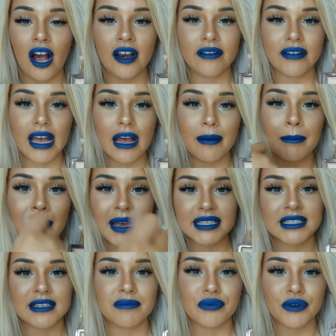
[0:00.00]
kind of get a
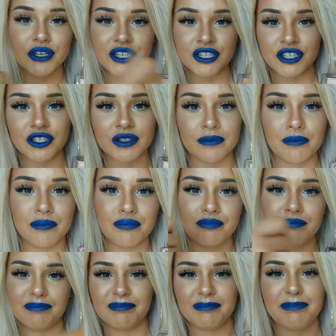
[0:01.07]
massive brush and just
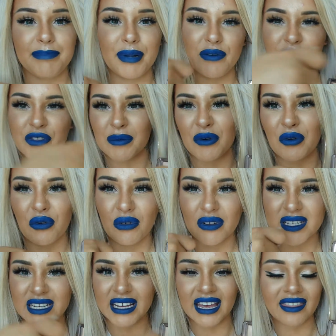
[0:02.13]
buff them
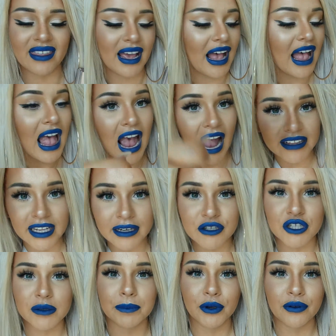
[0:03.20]
all together and then
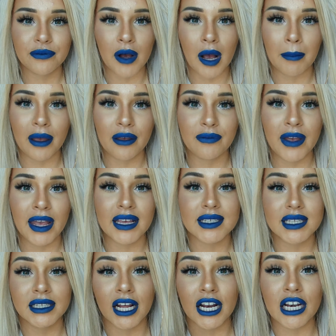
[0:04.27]
just buff it on my
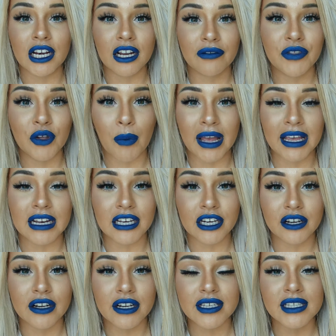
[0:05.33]
face and I love the way it
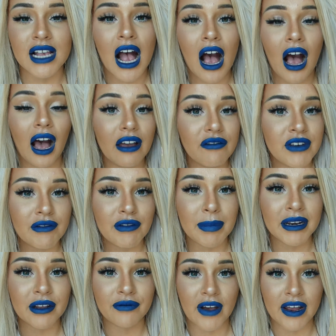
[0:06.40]
looks. I've never
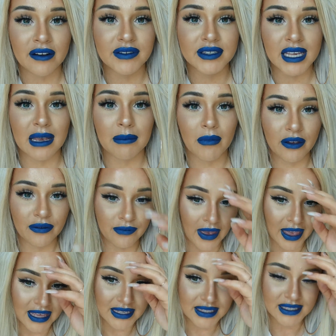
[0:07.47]
been a fan of setting my
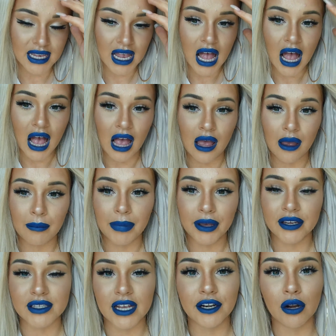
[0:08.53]
face um,
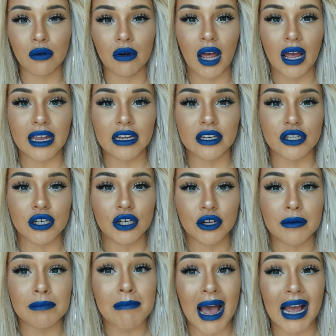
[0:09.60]
because I don't like to
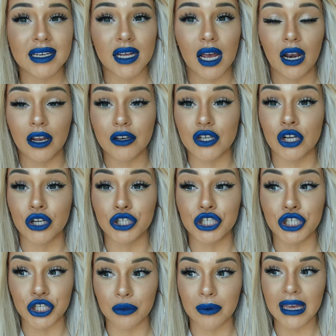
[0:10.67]
look matte, I like to look
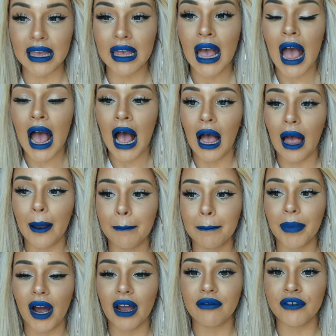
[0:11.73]
dewy.
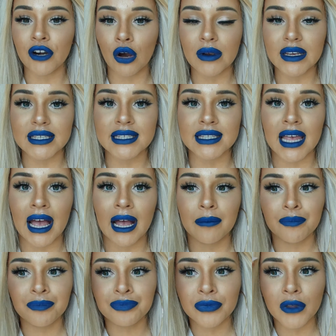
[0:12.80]
Um, but I've noticed
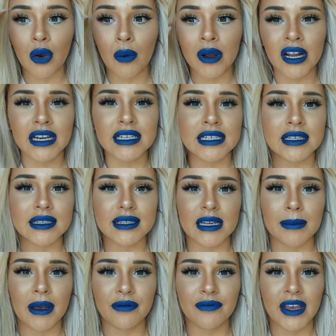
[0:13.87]
that when I didn't
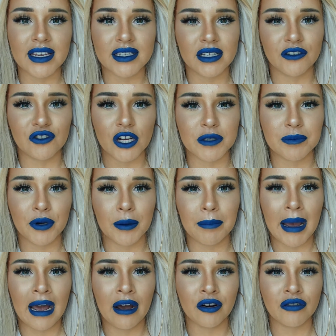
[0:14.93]
set my face and I tried to put a
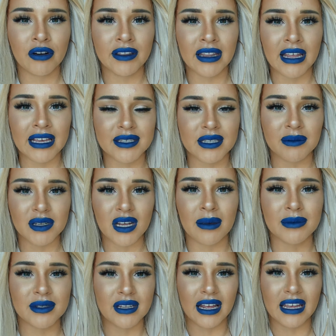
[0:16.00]
powder on there,
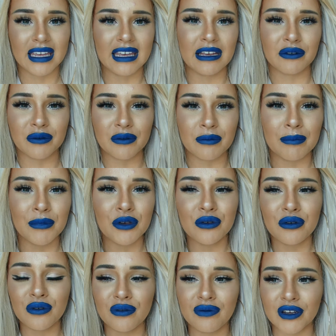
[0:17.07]
sometimes like it will
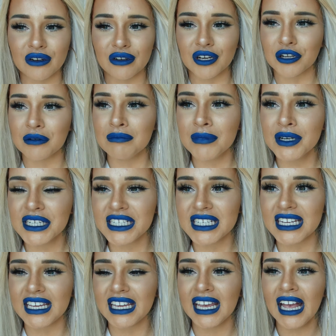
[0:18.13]
move, it will look
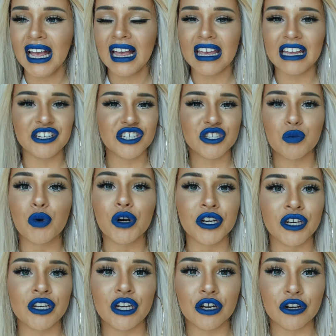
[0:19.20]
muddy, it just
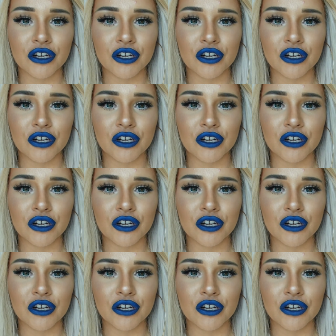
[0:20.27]
wouldn't